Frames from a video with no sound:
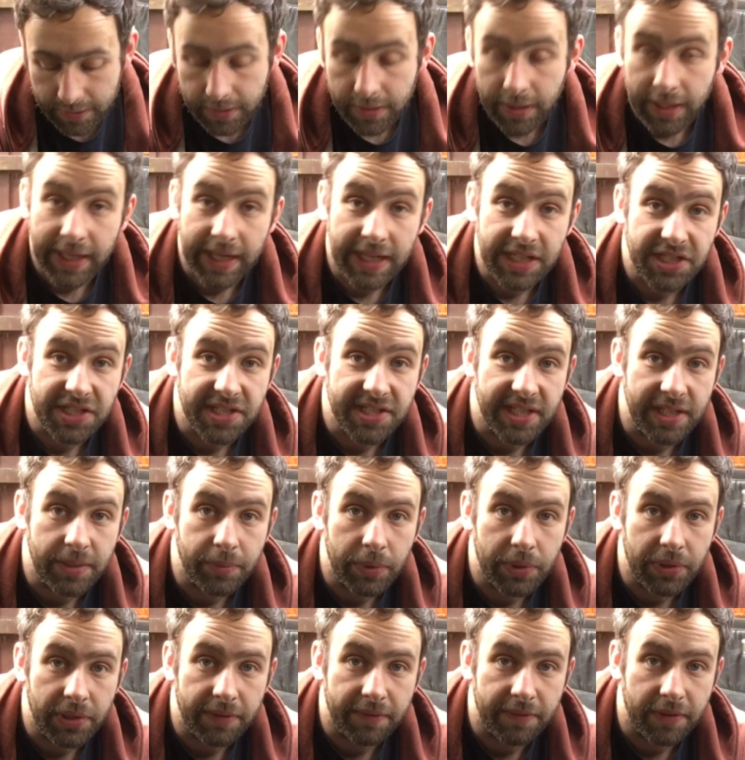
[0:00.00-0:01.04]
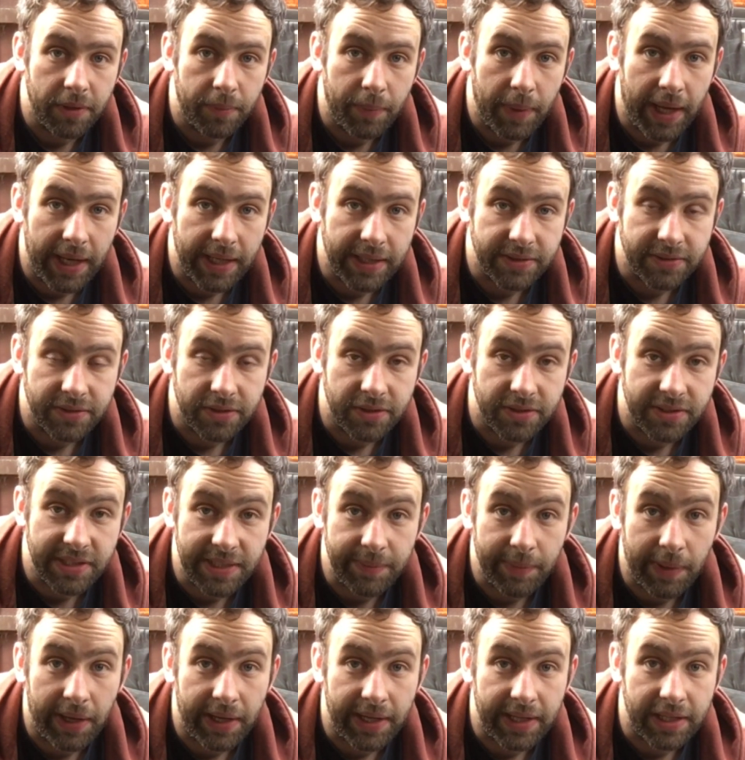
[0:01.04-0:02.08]
I can actually seam weld it from the back, so the
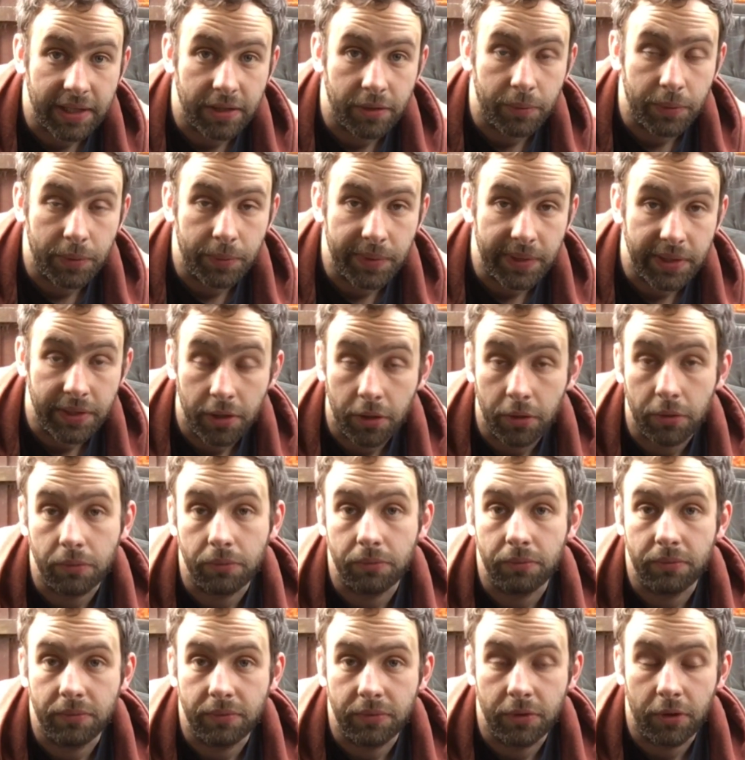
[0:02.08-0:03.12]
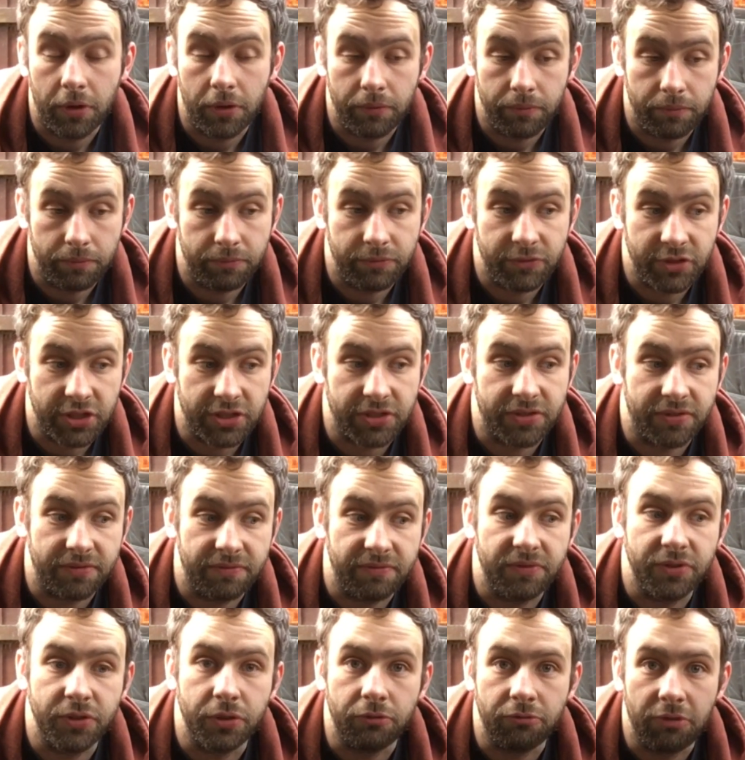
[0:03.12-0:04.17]
seatbelt anchor will be not just
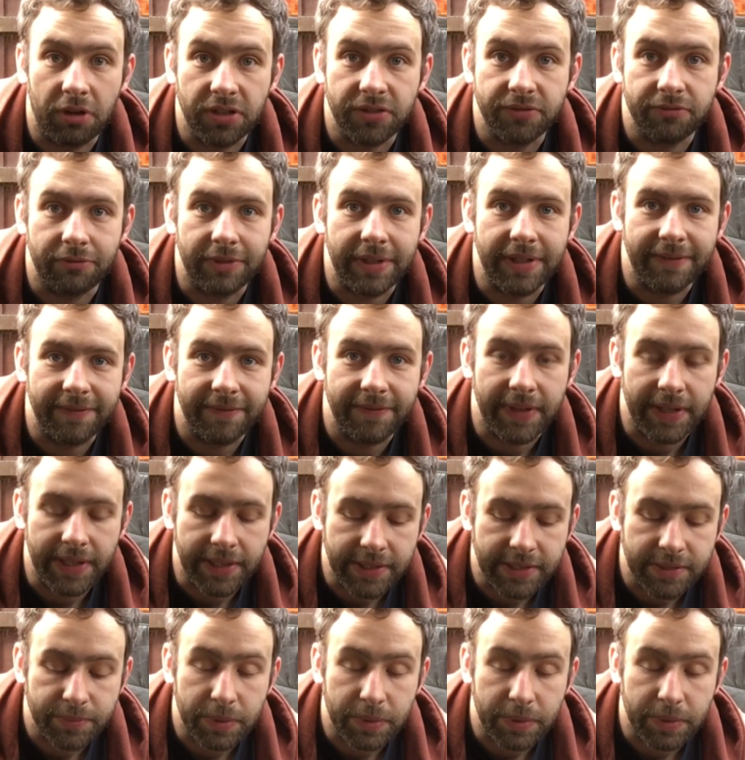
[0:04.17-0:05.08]
sort of rust free and fixed,